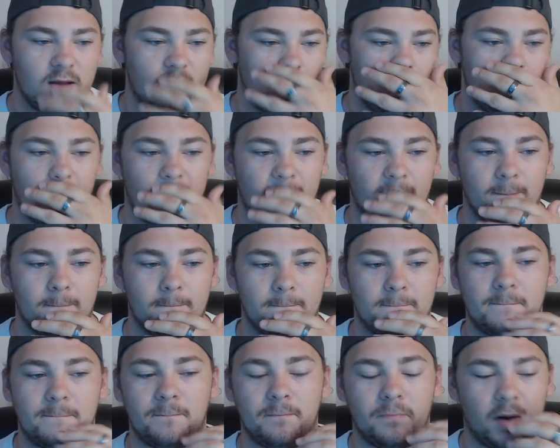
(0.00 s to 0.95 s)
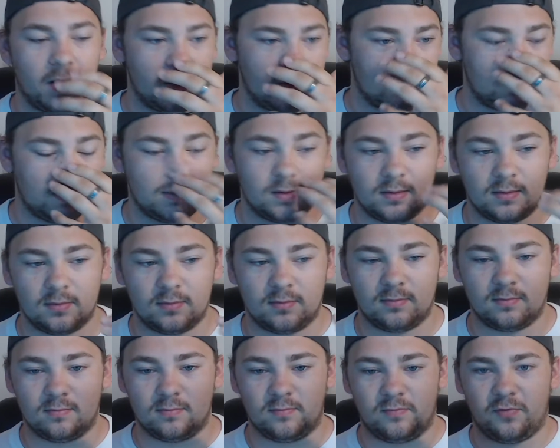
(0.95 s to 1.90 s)
but
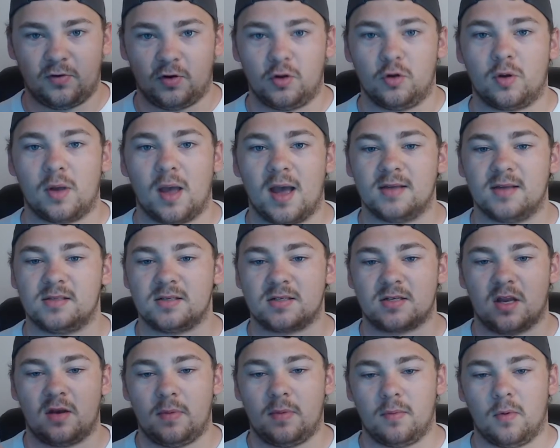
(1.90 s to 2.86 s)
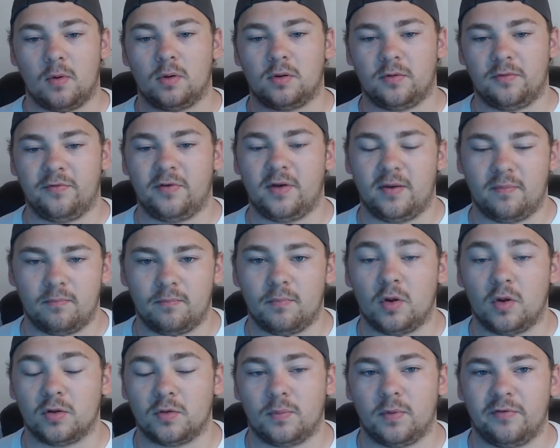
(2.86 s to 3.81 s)
for you guys, it's gonna be
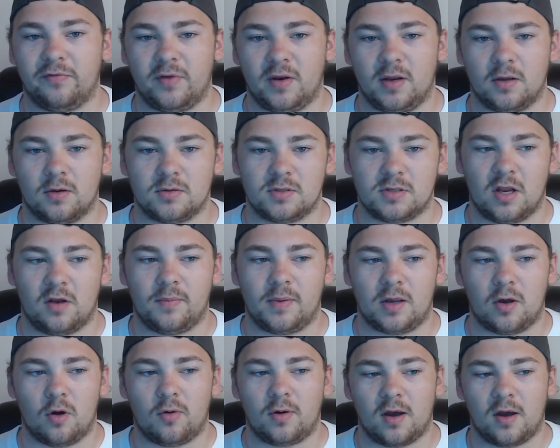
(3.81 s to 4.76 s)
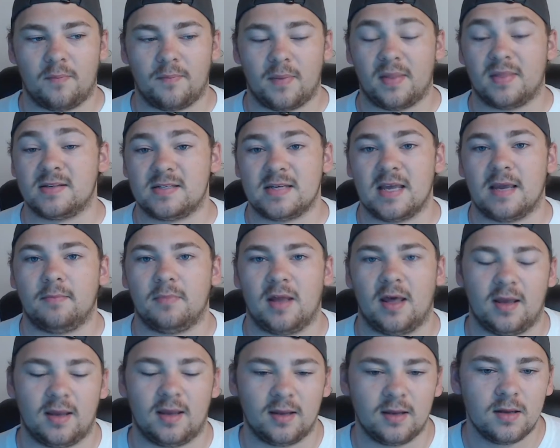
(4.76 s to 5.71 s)
multiple videos that'll be going up on the same
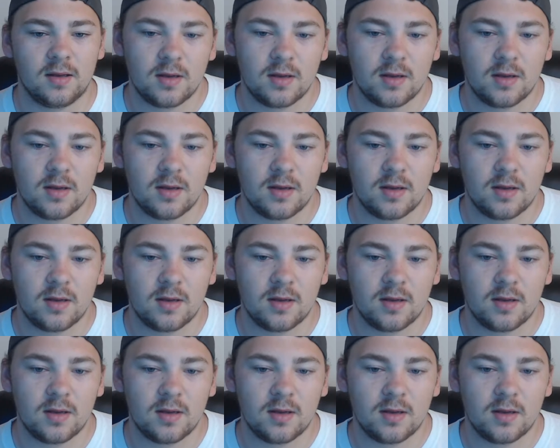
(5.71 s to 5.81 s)
day.